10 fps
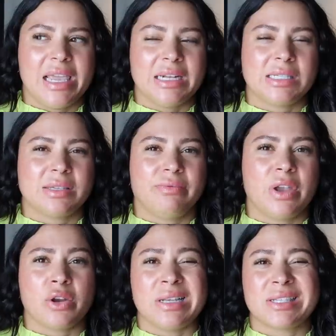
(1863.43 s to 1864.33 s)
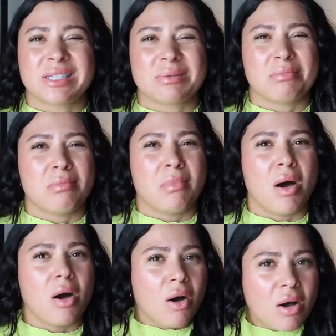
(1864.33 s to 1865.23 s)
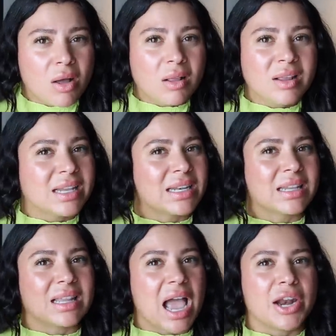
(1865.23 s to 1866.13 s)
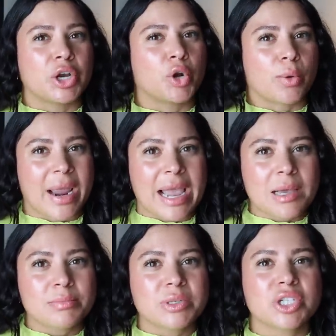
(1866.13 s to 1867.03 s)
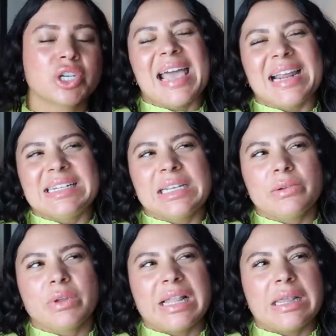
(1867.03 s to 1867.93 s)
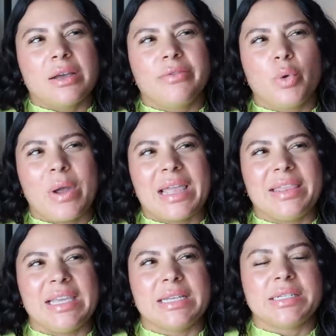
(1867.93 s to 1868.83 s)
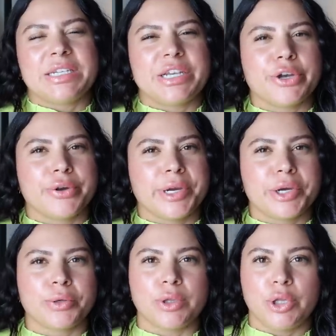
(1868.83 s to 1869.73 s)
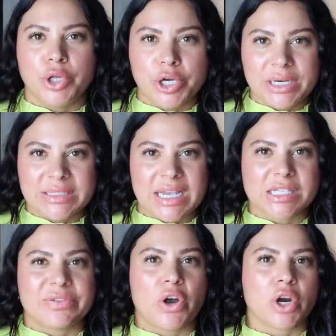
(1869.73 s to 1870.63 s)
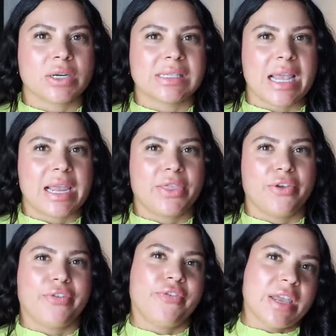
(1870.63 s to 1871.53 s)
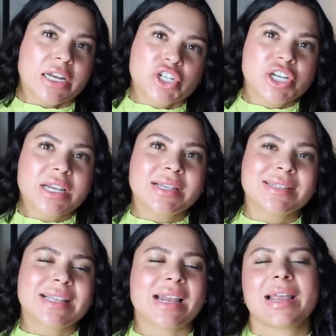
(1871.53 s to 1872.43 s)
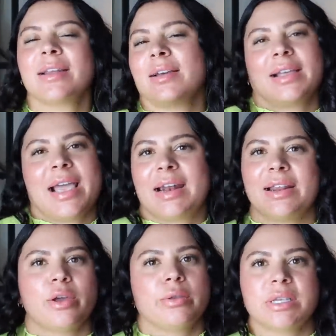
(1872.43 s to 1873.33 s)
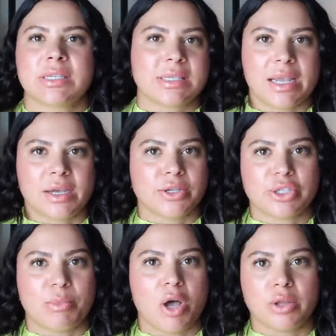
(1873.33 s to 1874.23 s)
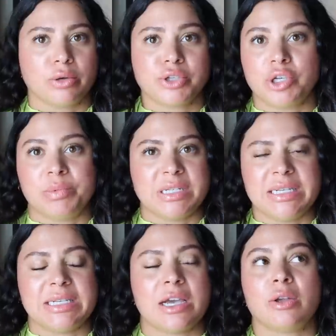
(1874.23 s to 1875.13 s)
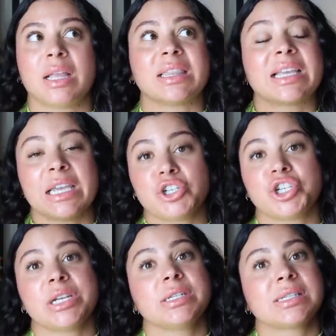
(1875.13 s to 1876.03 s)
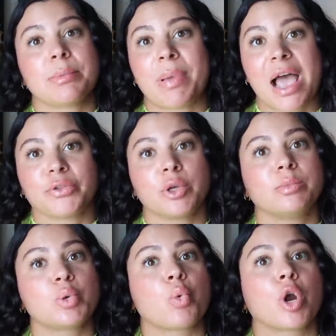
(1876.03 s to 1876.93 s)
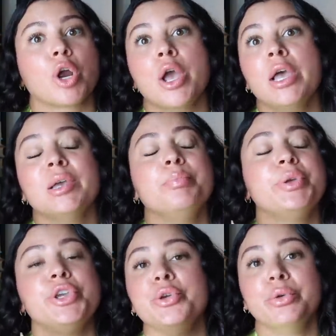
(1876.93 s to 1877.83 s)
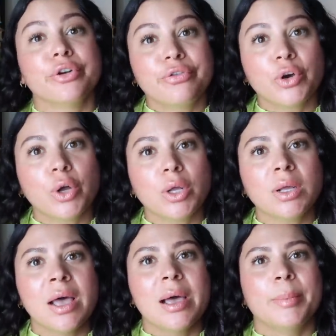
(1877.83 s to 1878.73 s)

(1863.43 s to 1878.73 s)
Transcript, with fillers: it's very small and kind of cramped. And I didn't really love the way the interior looked as far as like the finishes. And I, again, I know this is like a small little stupid detail. Like the kitchens and bathrooms were beautiful,